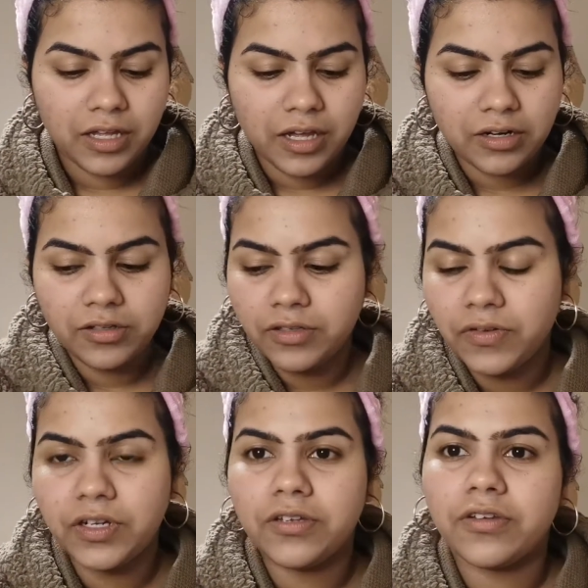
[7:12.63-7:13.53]
I know this
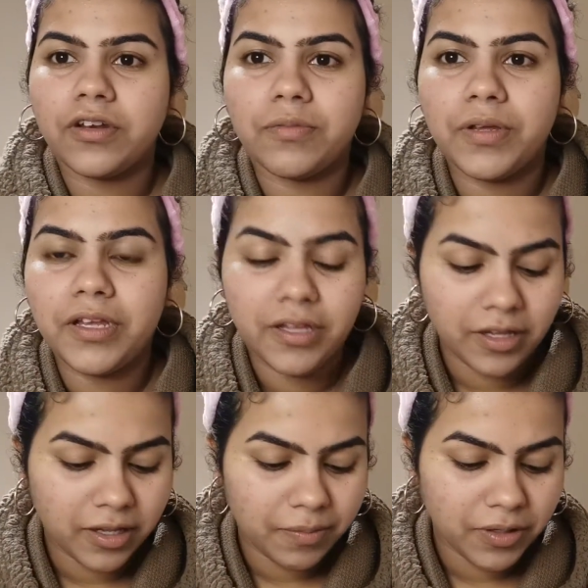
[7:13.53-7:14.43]
video is gonna be
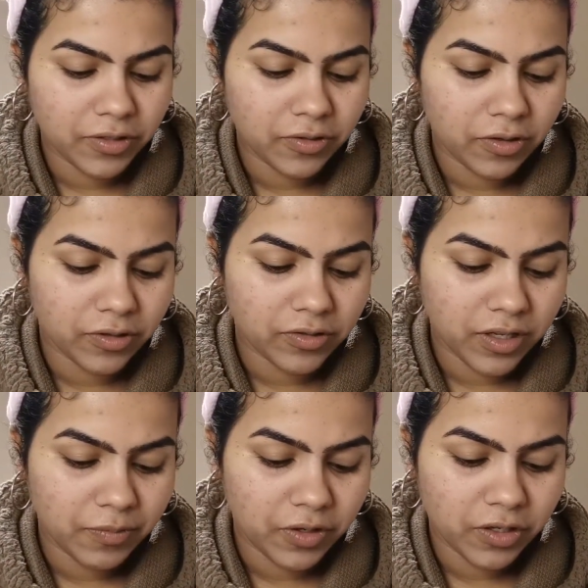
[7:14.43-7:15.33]
a bit too long,
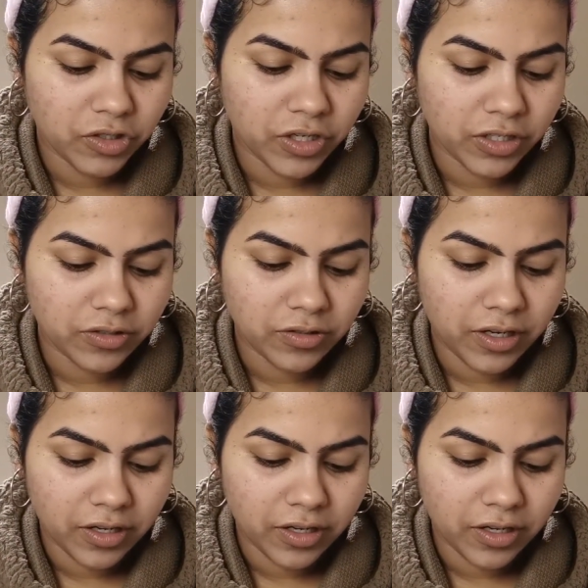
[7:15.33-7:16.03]
so I'm gonna try to